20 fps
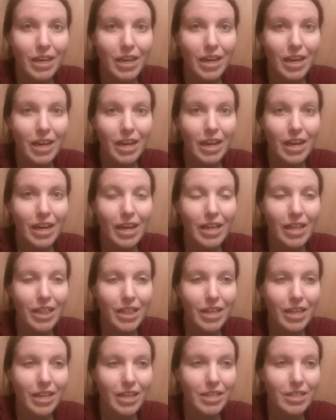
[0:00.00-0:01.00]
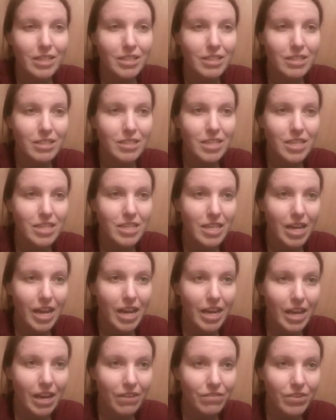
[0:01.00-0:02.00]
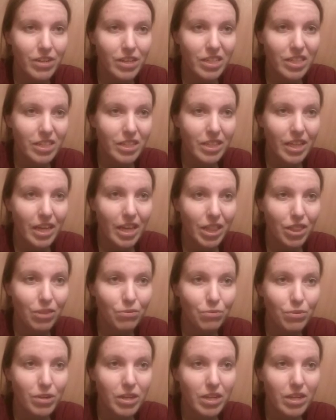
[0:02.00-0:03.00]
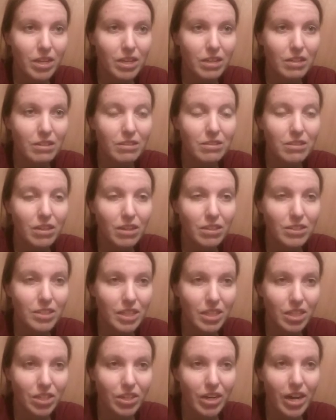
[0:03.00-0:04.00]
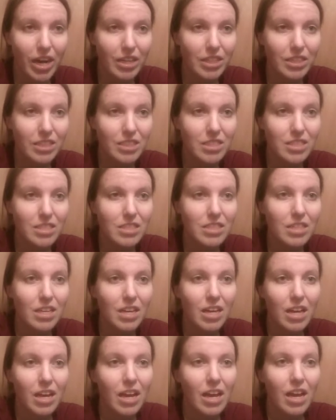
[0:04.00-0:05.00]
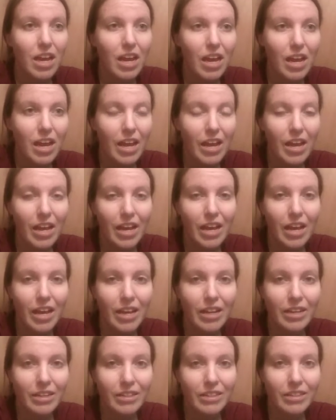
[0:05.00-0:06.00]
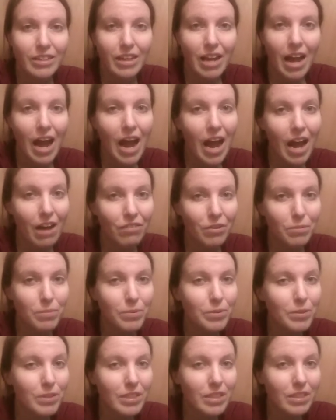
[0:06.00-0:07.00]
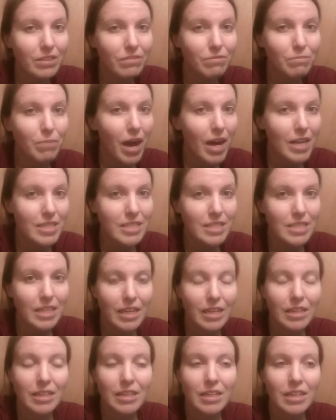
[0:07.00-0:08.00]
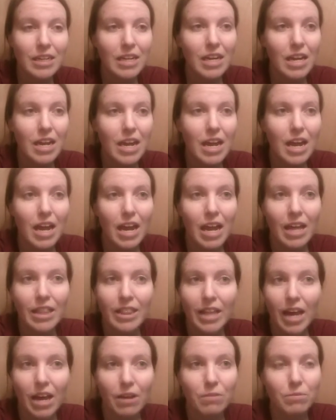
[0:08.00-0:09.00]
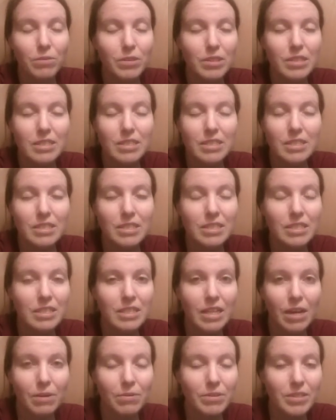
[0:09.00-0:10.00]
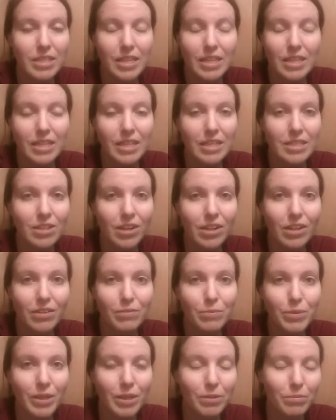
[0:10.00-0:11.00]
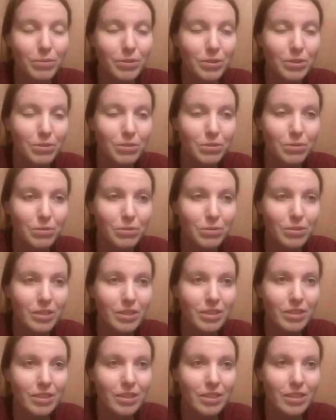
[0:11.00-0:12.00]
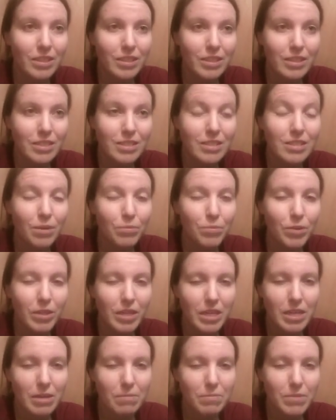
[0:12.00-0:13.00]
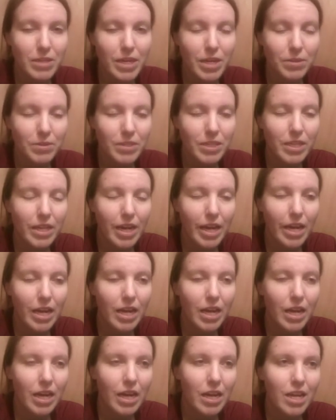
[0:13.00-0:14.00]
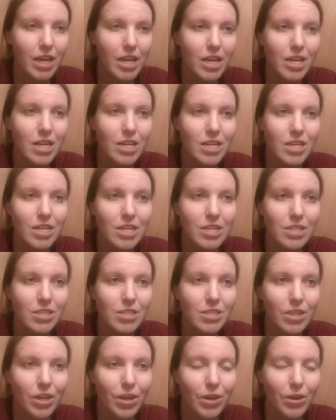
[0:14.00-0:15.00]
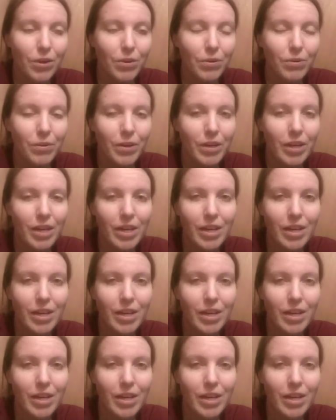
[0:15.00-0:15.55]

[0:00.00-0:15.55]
I think today I've eaten like 3 saltine crackers and half a bowl of pasta. And that was it. That's all I've been able to somewhat keep down today. So